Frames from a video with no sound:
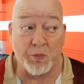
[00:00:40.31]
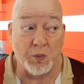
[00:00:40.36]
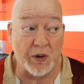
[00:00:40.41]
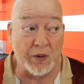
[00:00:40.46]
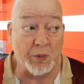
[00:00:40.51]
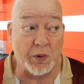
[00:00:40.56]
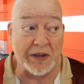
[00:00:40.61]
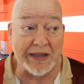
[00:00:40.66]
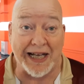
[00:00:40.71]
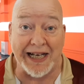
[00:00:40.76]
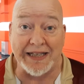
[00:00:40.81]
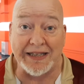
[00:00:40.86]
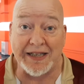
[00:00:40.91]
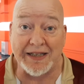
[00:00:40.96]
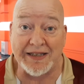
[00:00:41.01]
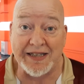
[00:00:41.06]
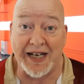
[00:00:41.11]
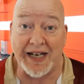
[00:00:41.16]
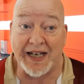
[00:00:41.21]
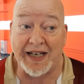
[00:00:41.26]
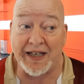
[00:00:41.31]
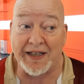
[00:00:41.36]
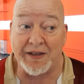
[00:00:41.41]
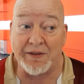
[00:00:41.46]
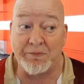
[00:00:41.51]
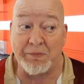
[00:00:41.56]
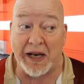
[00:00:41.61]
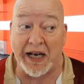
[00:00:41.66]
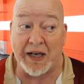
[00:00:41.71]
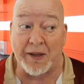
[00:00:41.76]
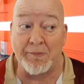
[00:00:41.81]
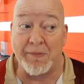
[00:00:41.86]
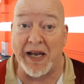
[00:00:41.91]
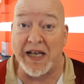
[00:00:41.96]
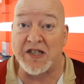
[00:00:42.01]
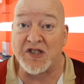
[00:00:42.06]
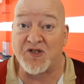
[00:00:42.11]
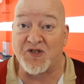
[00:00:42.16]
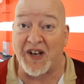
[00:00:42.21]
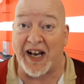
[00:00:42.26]
We would like to take and make
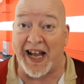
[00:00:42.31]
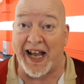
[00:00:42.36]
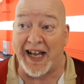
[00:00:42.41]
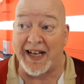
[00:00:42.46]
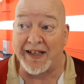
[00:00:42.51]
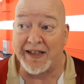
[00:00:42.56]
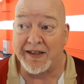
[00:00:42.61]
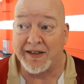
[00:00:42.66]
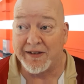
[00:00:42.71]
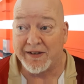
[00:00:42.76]
amends for that.